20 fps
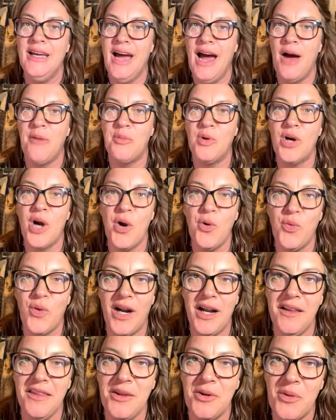I'm going to go
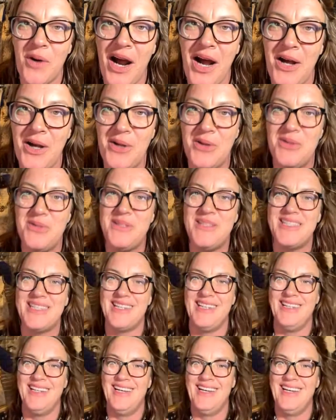run the roads.